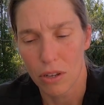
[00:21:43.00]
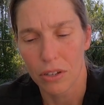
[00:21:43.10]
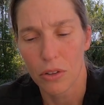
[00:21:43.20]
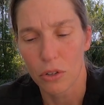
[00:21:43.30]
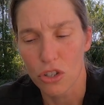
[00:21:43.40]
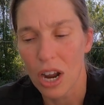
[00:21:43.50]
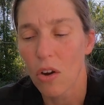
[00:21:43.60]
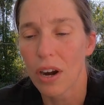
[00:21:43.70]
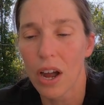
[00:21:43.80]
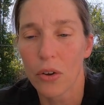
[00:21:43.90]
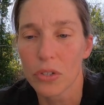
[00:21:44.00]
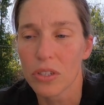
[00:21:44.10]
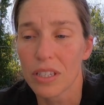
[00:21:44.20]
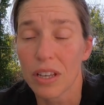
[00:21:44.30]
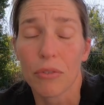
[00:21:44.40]
another shower
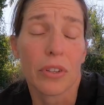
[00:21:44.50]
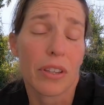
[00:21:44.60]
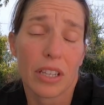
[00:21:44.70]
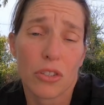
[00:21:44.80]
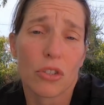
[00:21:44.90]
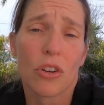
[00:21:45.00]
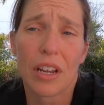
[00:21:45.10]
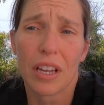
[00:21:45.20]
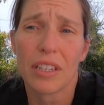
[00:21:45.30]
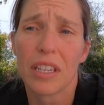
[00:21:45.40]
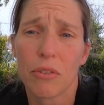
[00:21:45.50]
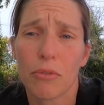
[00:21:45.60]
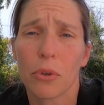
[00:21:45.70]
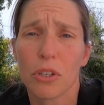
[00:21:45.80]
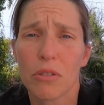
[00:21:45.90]
house I definitely think is a great idea
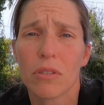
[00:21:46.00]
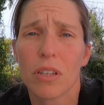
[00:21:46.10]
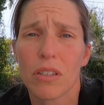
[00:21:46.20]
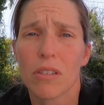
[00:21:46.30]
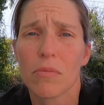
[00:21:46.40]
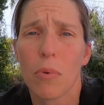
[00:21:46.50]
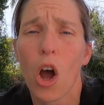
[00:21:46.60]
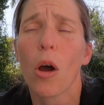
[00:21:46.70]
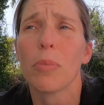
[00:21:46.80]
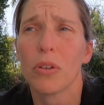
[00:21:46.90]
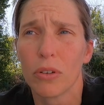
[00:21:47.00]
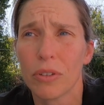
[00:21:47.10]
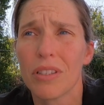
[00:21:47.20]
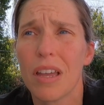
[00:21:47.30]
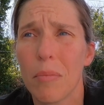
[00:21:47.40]
for as popular
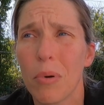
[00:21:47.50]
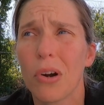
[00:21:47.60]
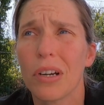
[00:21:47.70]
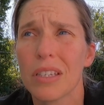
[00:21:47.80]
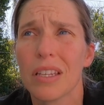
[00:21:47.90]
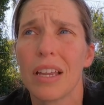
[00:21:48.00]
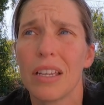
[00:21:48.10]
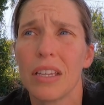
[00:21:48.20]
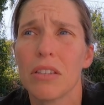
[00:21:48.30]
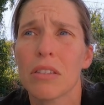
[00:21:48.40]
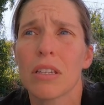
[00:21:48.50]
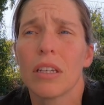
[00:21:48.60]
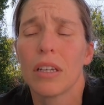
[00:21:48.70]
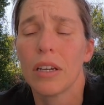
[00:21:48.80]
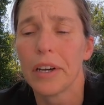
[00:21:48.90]
of a tent park as that is.
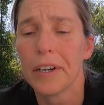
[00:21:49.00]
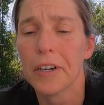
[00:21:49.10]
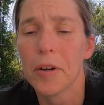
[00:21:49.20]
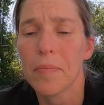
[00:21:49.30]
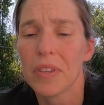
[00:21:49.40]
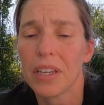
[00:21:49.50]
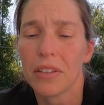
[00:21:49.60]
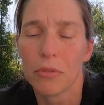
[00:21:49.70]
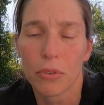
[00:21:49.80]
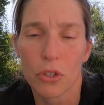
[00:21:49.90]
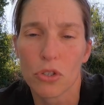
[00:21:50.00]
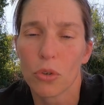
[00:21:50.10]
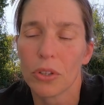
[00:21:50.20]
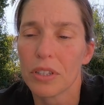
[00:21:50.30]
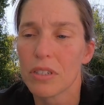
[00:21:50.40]
And flush
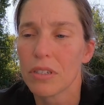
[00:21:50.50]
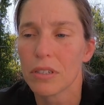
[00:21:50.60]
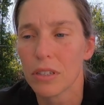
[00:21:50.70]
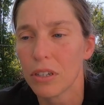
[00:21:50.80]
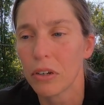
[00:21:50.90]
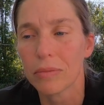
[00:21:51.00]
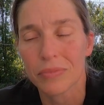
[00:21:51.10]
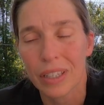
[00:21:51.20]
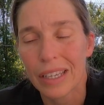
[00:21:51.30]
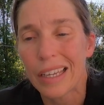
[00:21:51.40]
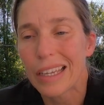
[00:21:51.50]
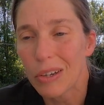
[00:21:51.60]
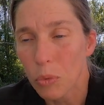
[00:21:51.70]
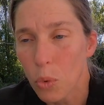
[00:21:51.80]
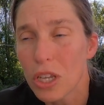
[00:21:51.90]
toilets, you know,
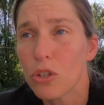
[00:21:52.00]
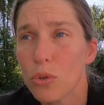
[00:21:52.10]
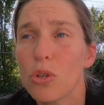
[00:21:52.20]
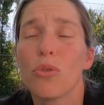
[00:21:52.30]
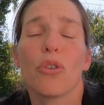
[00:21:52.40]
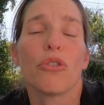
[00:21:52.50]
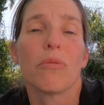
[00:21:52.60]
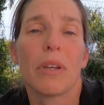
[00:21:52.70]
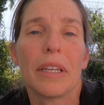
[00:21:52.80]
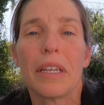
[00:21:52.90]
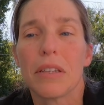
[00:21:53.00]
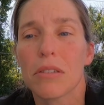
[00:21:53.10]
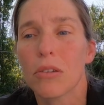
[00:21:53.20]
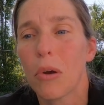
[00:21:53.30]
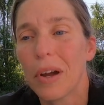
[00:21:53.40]
we do use those amenities,
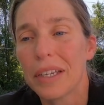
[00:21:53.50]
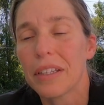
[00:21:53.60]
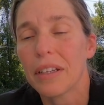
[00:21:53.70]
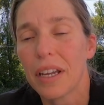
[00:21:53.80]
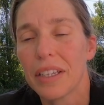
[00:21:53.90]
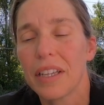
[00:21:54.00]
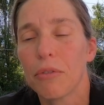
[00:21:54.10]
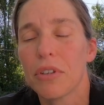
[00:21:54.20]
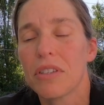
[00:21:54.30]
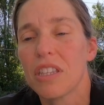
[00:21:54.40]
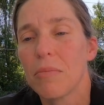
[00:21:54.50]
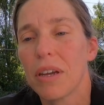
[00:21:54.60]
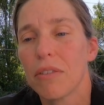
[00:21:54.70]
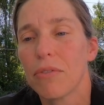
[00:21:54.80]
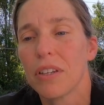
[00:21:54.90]
so I can definitely see the
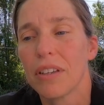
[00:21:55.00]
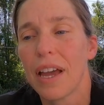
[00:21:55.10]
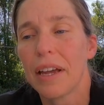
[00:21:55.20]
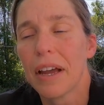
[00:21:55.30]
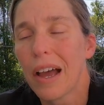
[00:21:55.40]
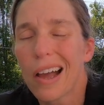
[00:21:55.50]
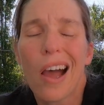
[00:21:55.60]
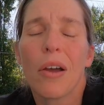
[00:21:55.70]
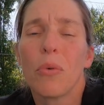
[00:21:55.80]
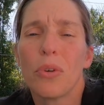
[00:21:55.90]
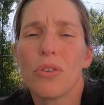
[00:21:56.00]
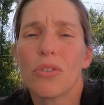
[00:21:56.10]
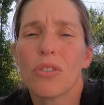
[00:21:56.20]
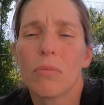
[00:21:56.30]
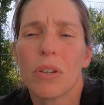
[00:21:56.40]
benefit of that. I will
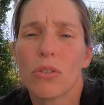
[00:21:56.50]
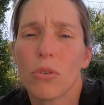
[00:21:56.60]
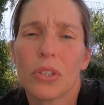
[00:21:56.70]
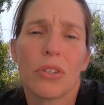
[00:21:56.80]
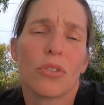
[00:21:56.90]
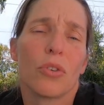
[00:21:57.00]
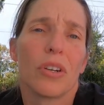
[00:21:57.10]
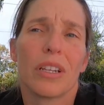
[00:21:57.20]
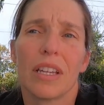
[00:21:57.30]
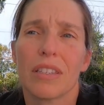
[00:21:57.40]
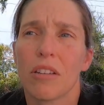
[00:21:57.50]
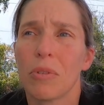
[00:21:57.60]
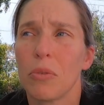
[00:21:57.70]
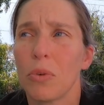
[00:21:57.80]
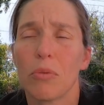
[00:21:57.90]
use it to pit toilets, so our kids. I
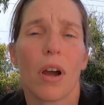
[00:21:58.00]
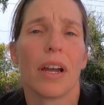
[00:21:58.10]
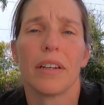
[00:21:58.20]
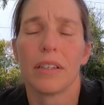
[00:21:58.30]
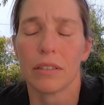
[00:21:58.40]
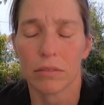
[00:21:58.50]
mean, we ride